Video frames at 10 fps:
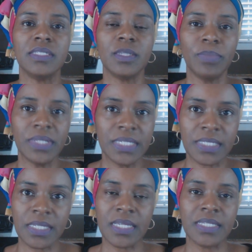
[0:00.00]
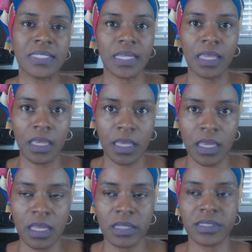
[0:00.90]
simplicity is the
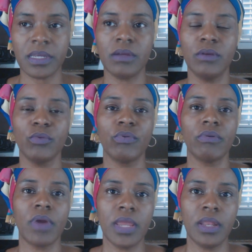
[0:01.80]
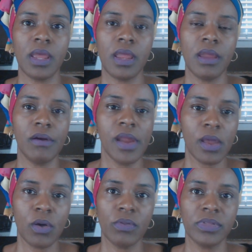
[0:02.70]
key to great hair
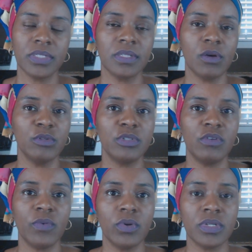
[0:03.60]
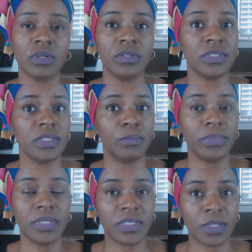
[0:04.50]
health. As long as you focus on
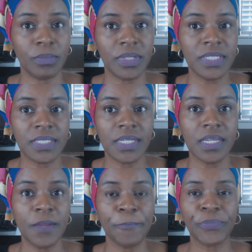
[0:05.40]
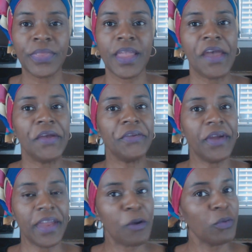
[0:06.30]
simplicity,
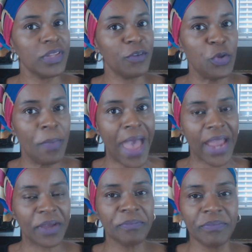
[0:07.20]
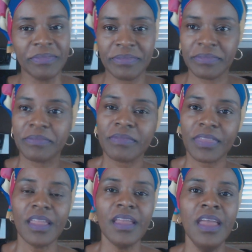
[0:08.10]
your hair will love you back.
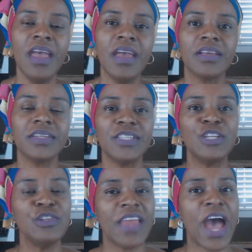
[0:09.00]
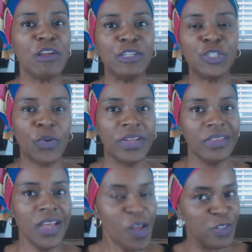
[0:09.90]
Because then now you're showing
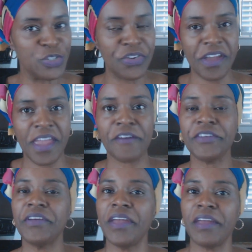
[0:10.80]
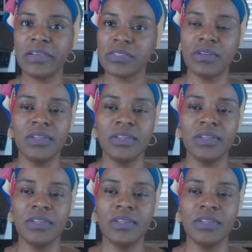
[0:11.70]
love to your hair, and your hair is